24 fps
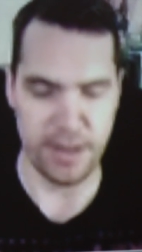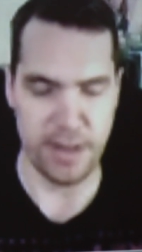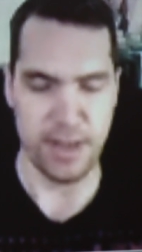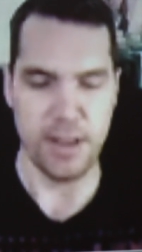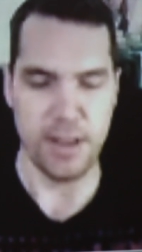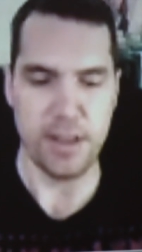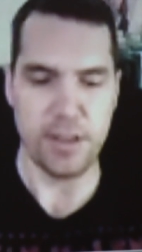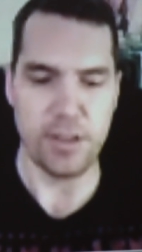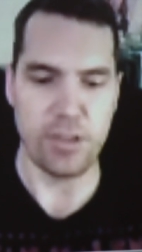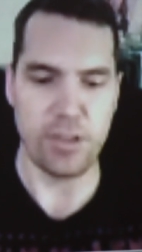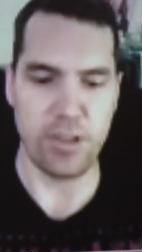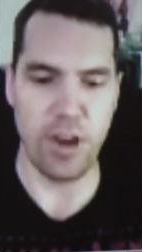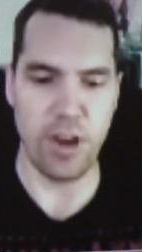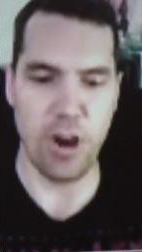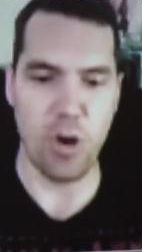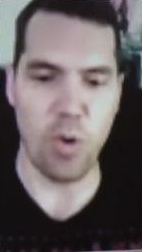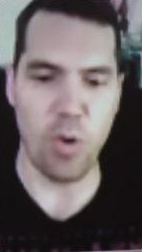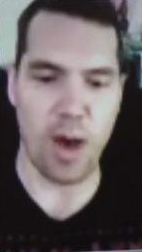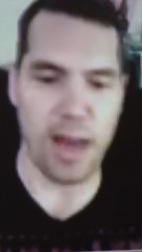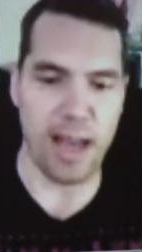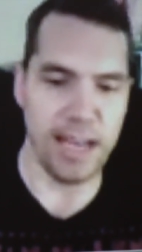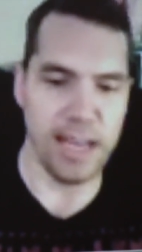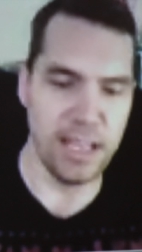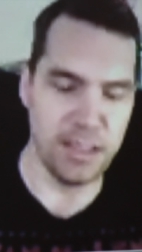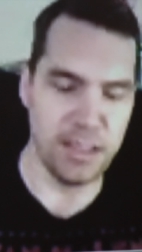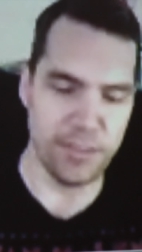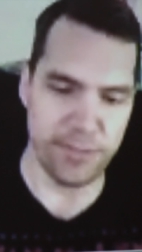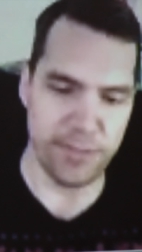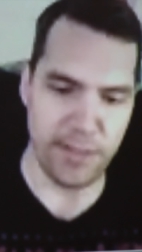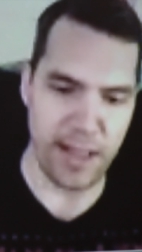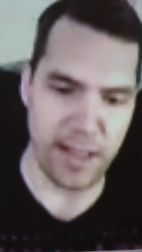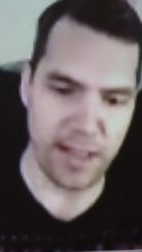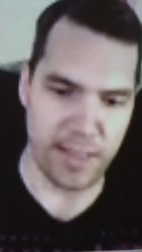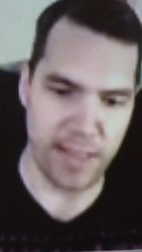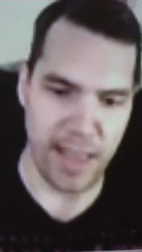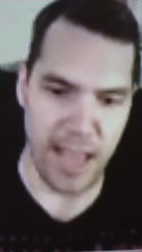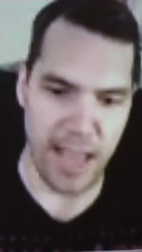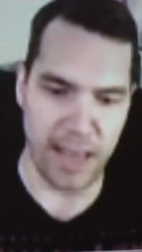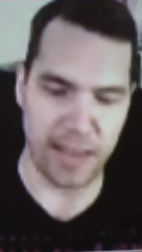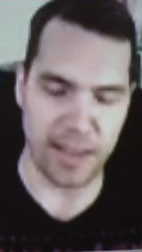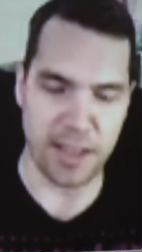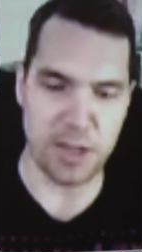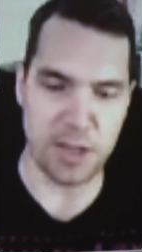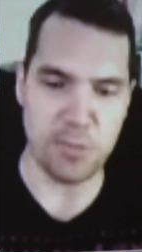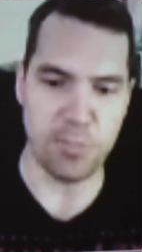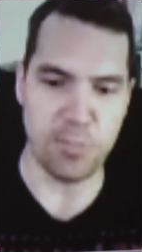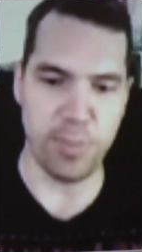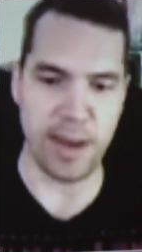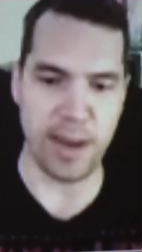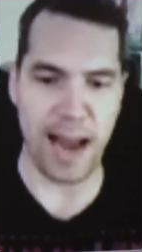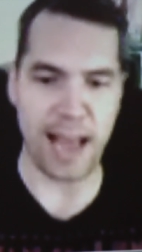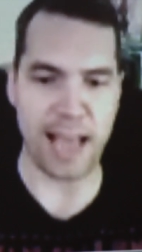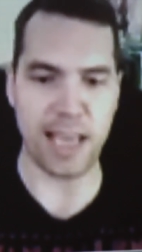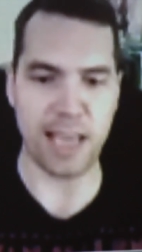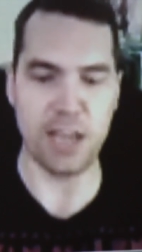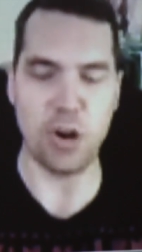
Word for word: So I need to flank the alien, but I can